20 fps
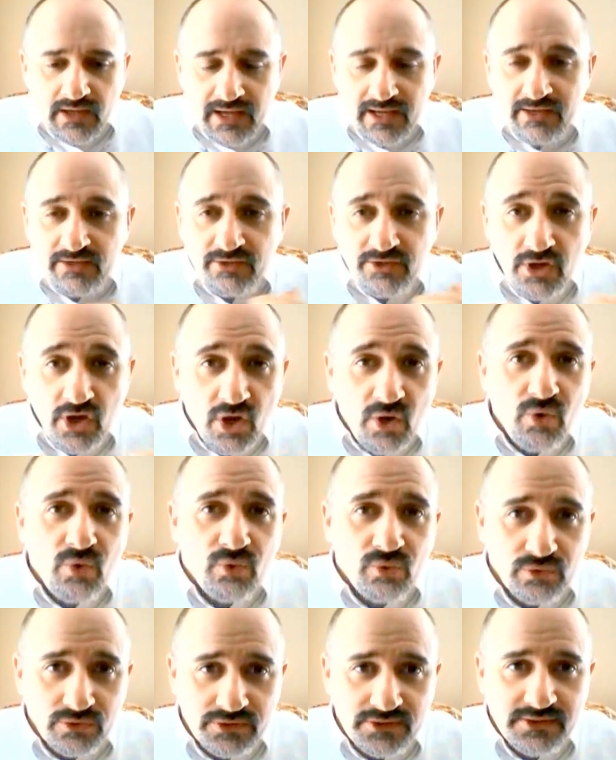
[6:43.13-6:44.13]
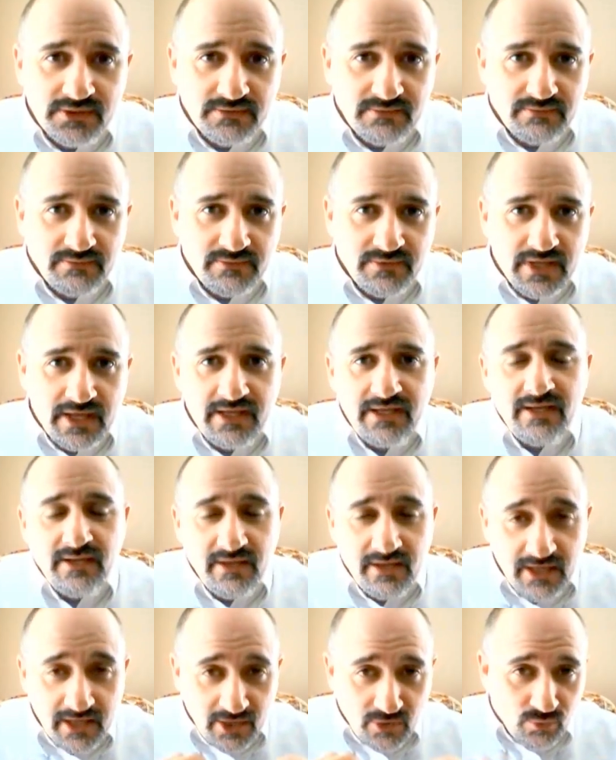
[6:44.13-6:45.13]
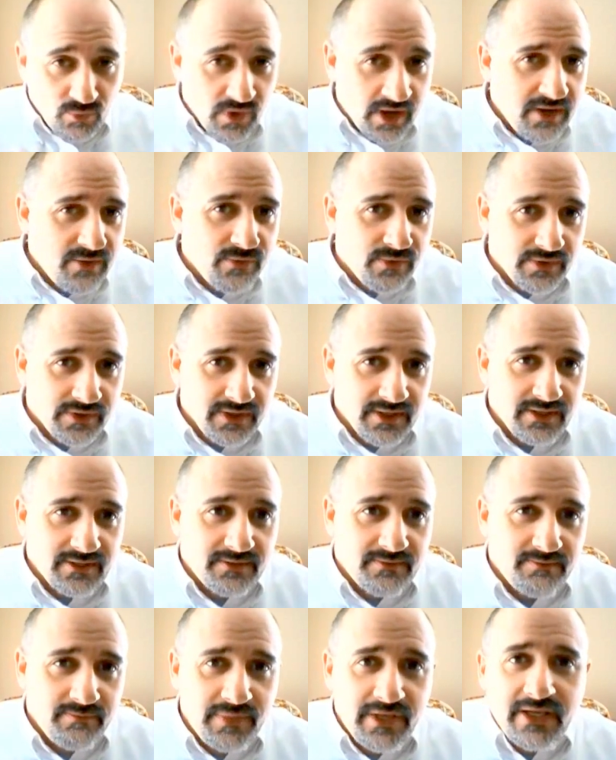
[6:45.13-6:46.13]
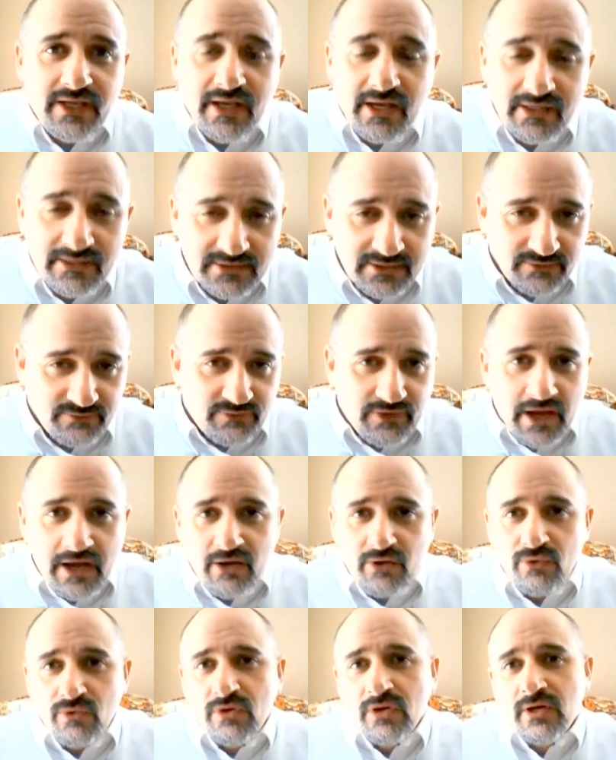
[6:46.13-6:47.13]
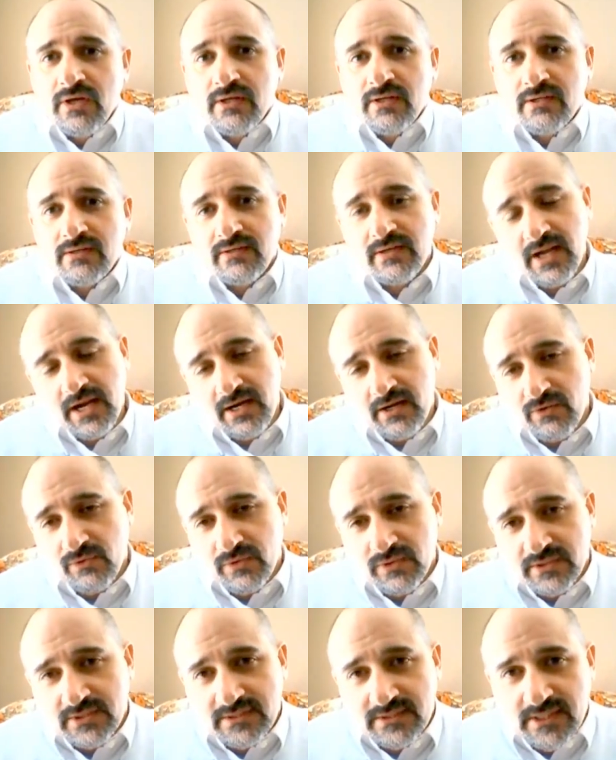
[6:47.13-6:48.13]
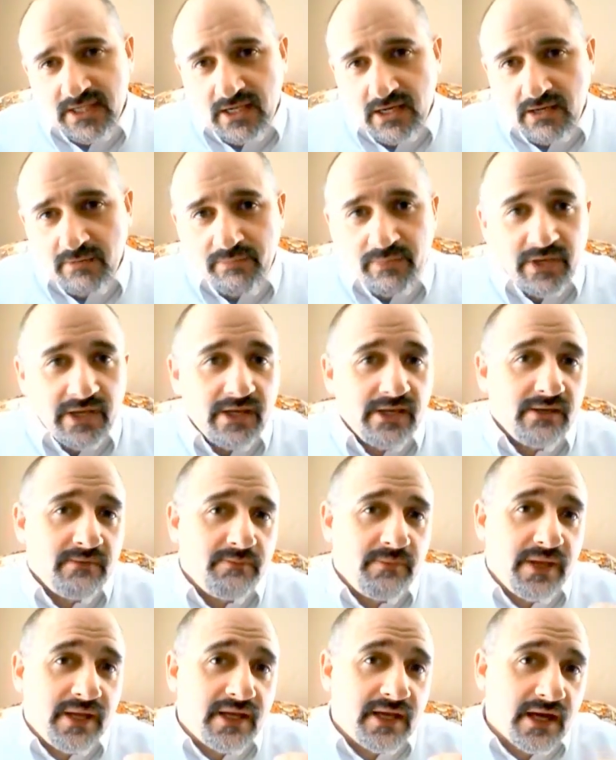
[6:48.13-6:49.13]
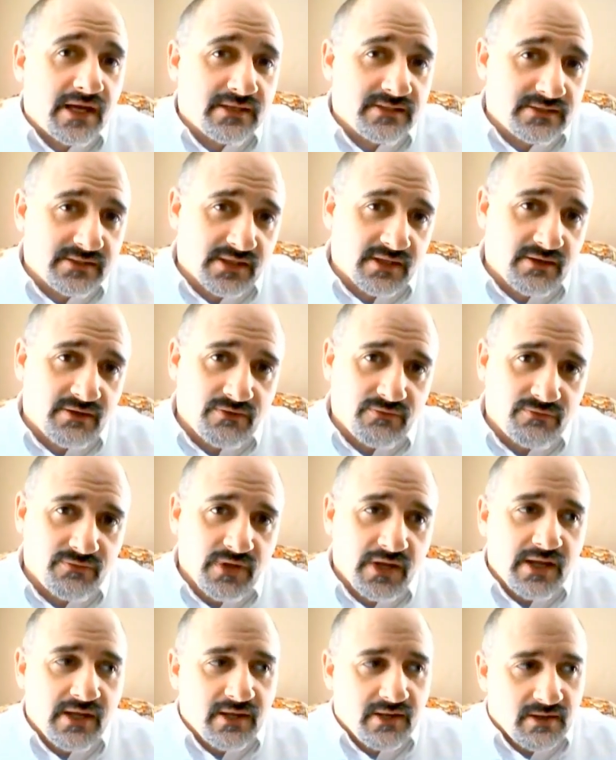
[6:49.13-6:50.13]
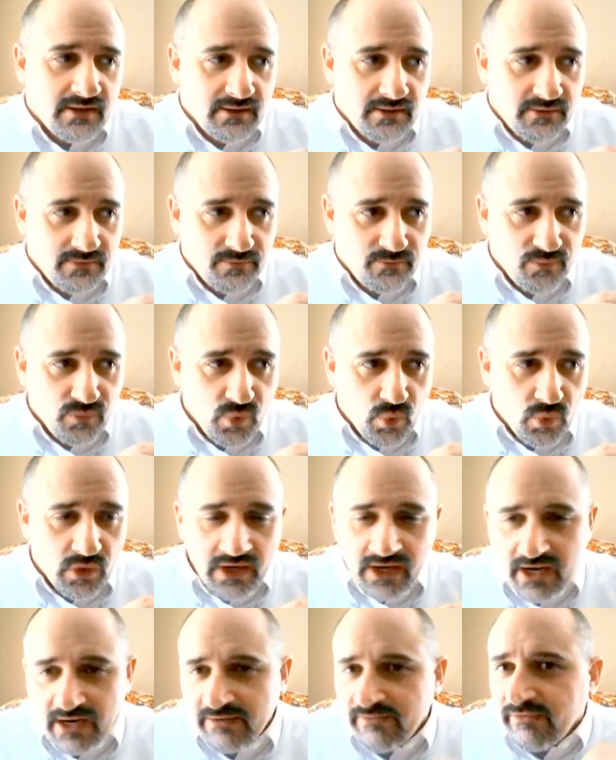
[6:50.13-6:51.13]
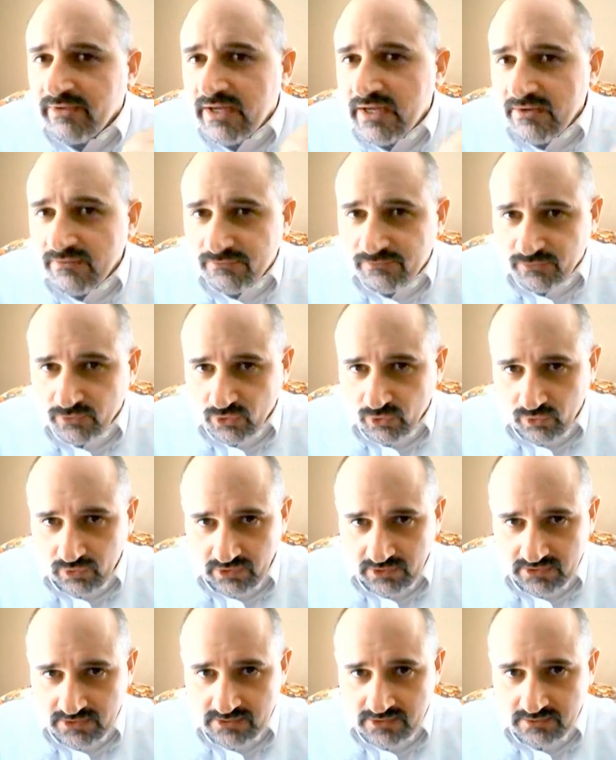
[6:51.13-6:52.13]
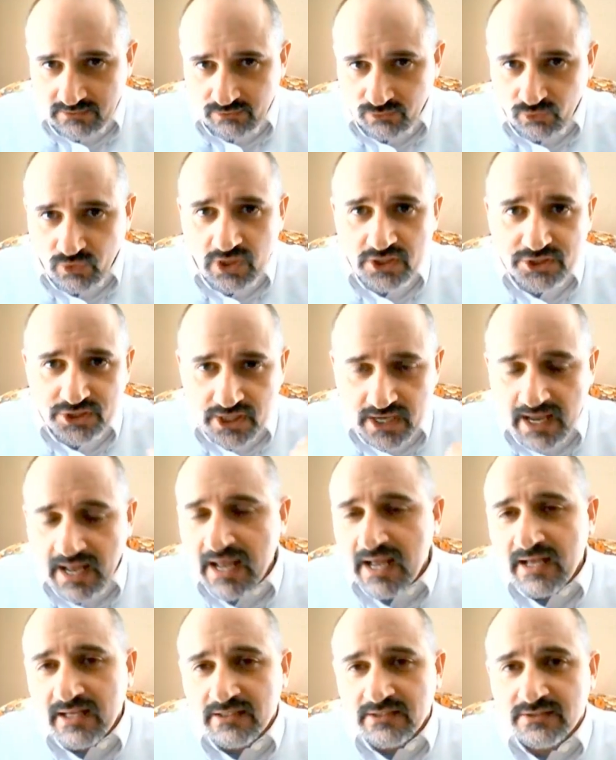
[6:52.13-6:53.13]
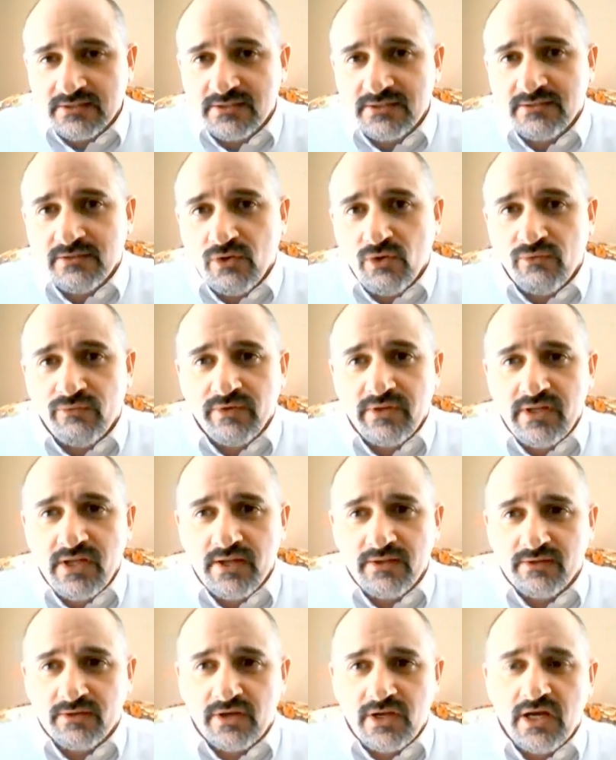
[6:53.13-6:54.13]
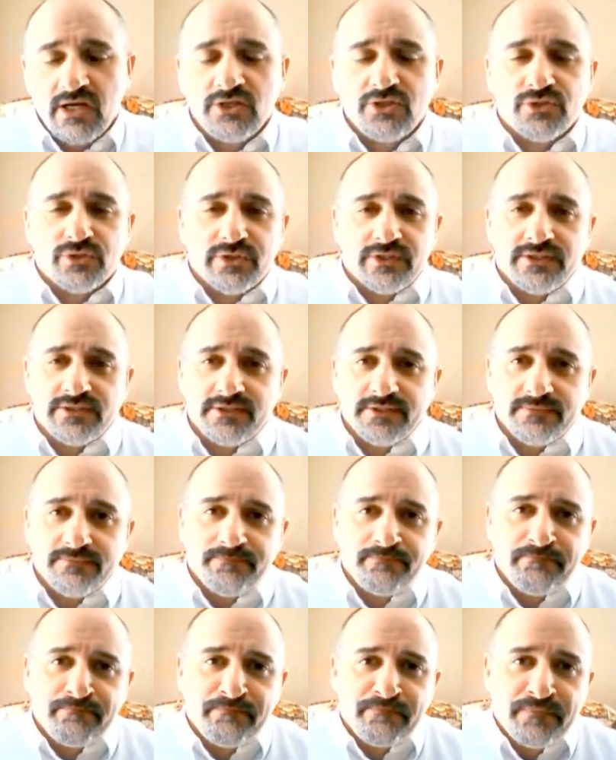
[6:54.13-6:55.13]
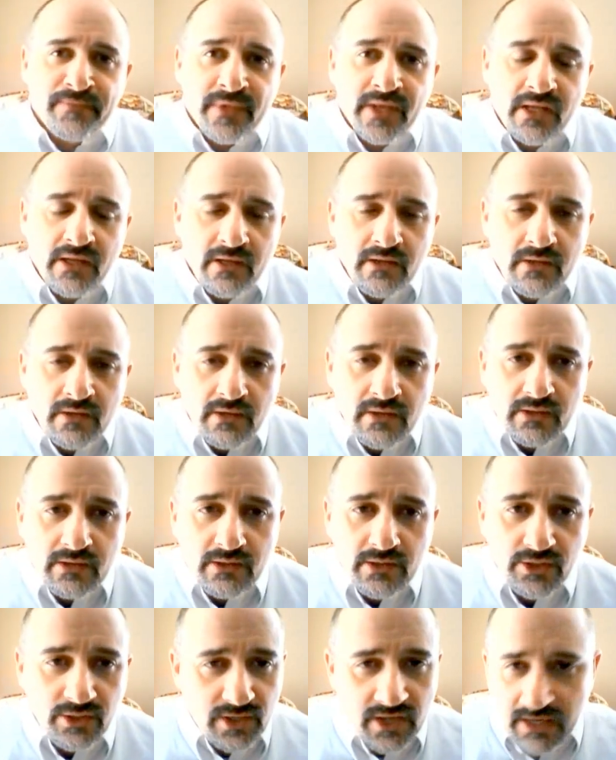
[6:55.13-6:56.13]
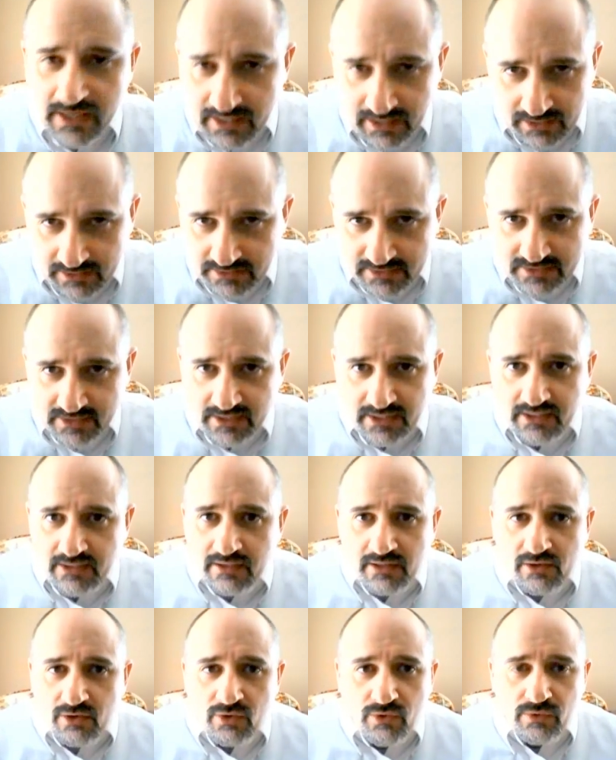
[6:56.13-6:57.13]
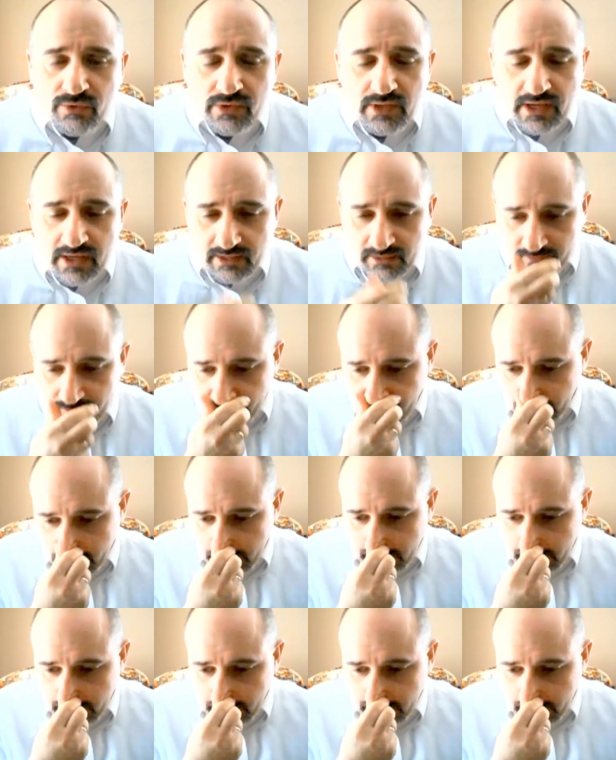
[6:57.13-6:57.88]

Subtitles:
and knows that he can get away with it because of how NATO is set up and because of what kind of influence Russia has over the other countries, you're not going to see a whole lot of